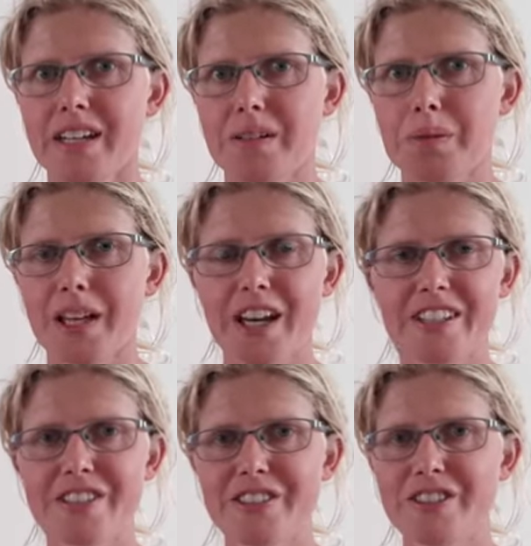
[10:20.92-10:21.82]

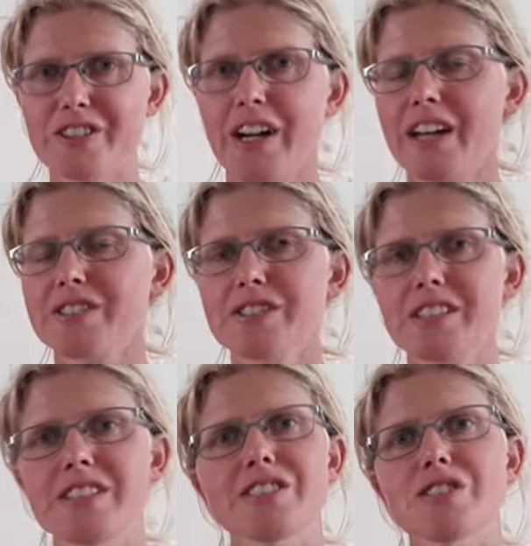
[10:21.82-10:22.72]
because your health
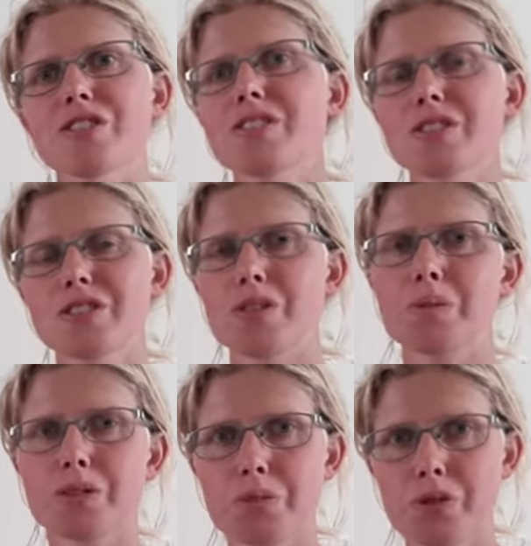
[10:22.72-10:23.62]
is so
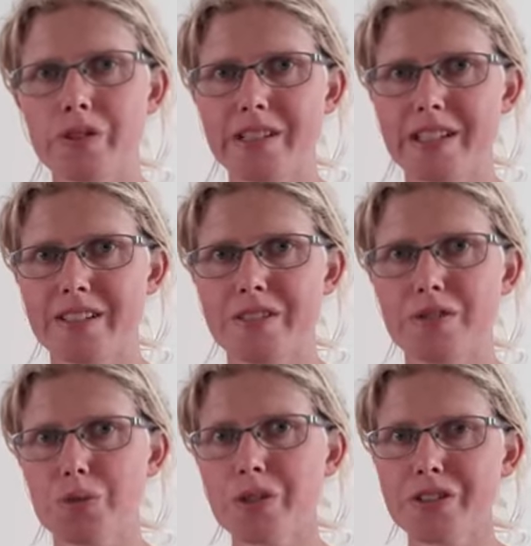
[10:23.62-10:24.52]
much more
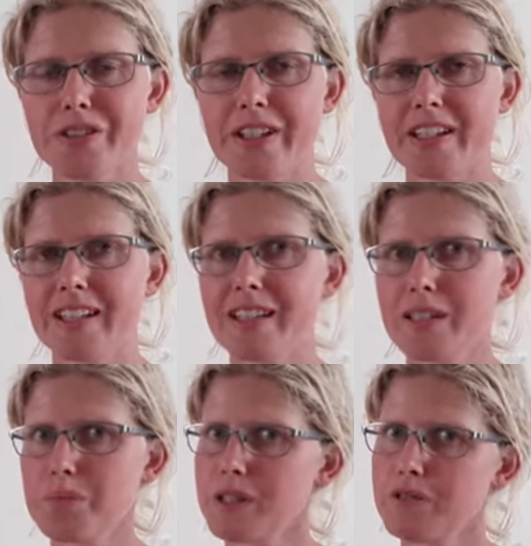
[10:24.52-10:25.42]
worth than a
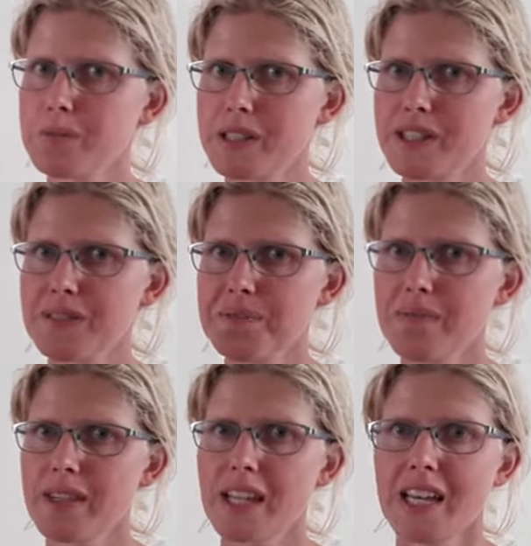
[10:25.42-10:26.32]
little bit of money.
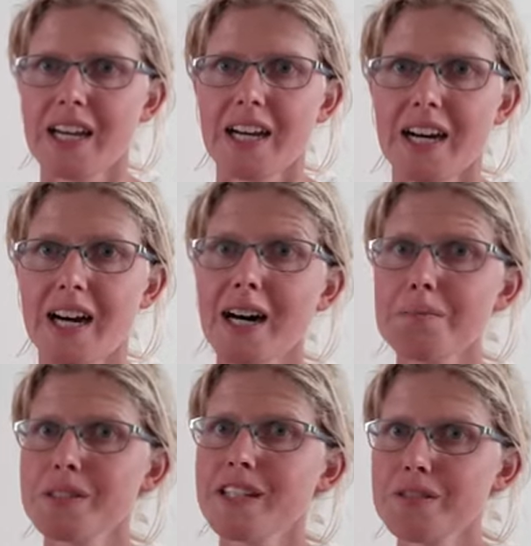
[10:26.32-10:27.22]

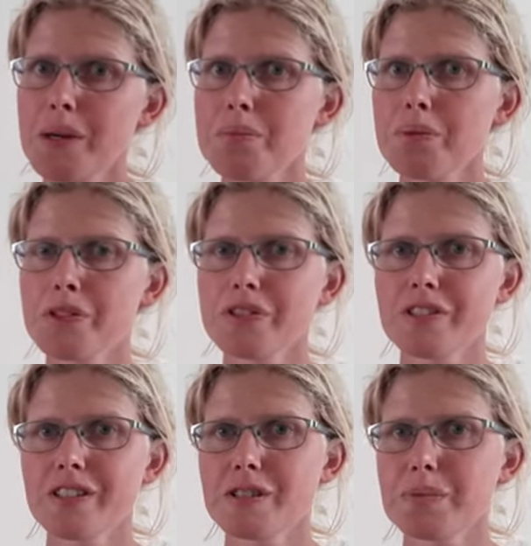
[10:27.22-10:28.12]
But that's my
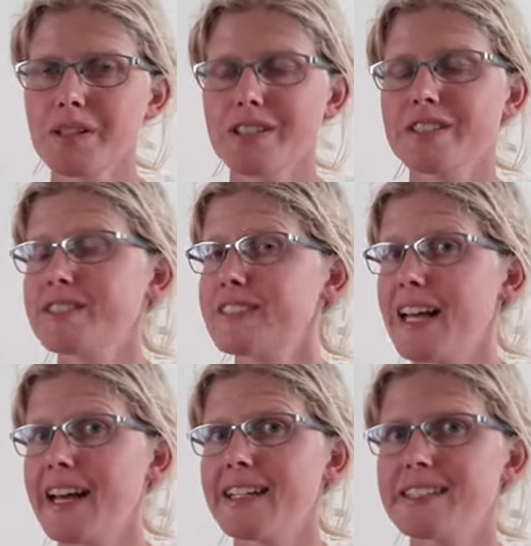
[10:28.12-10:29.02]
personal experience,
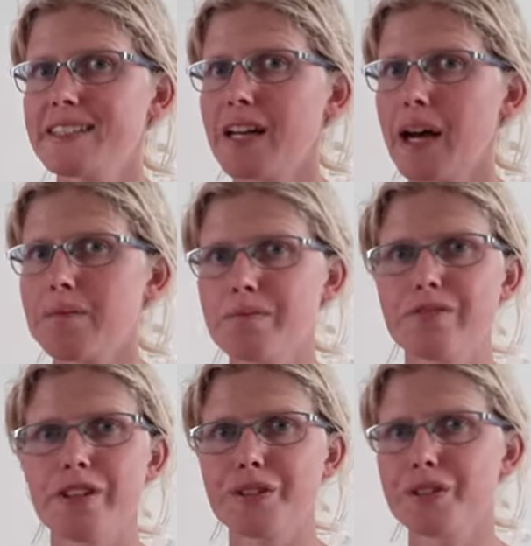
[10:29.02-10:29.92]
and I'm
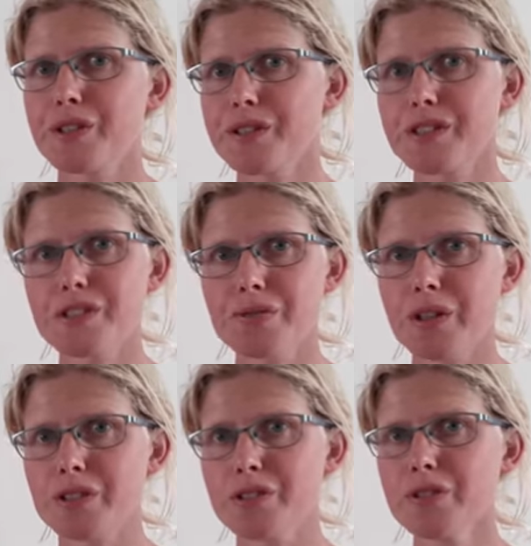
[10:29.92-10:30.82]
very curious
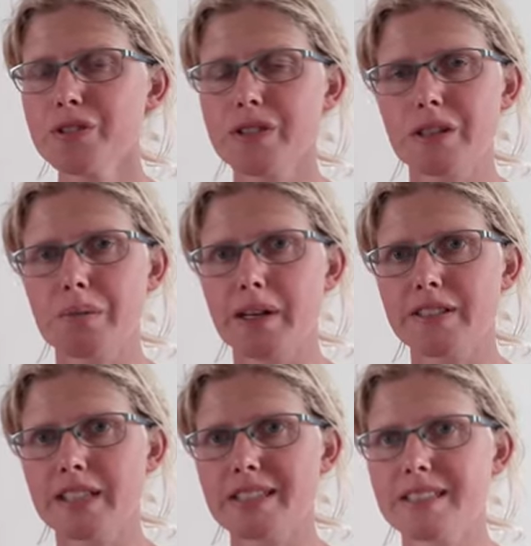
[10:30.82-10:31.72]
what you feel
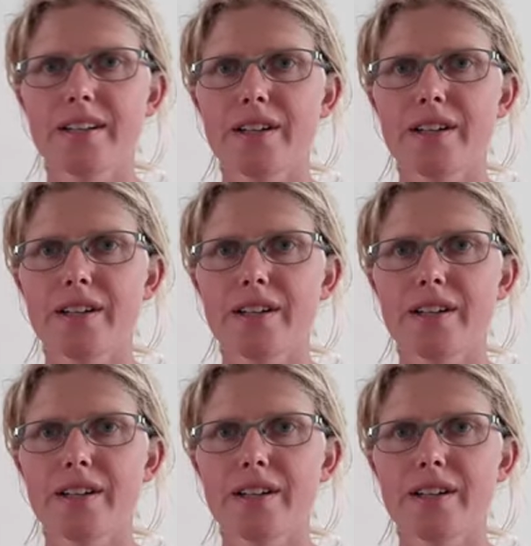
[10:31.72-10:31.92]
about it.